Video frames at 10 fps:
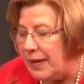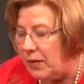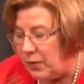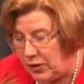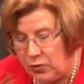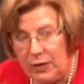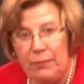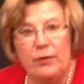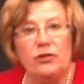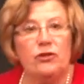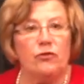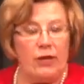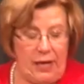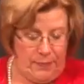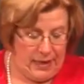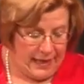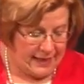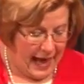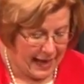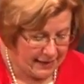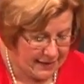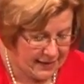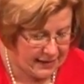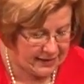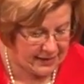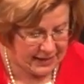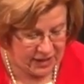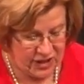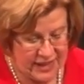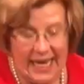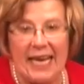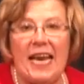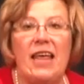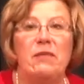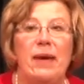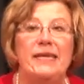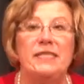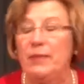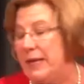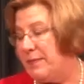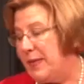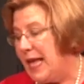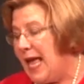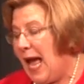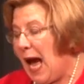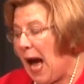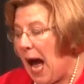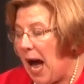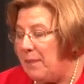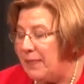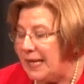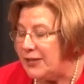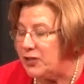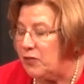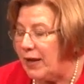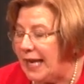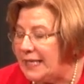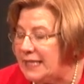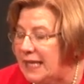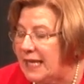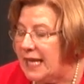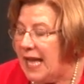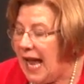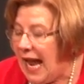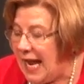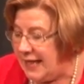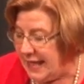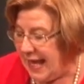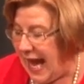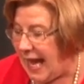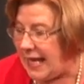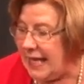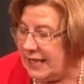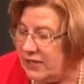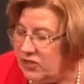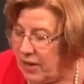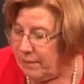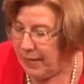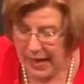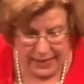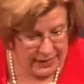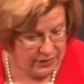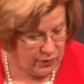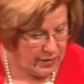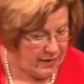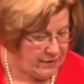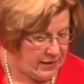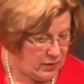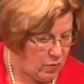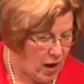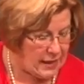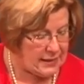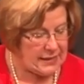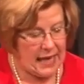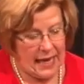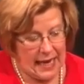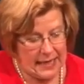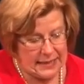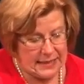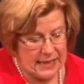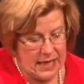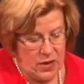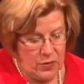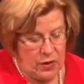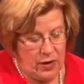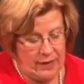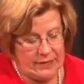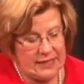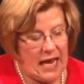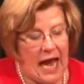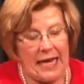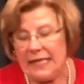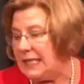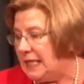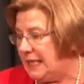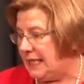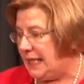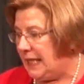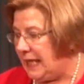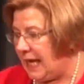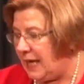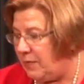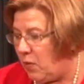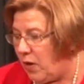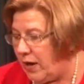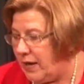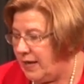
When you can put your tree up like that, because you just take it out of the basement, it's grand, and the cat can jump on it and do whatever he wants, and we don't have to tie it to the ceiling anymore,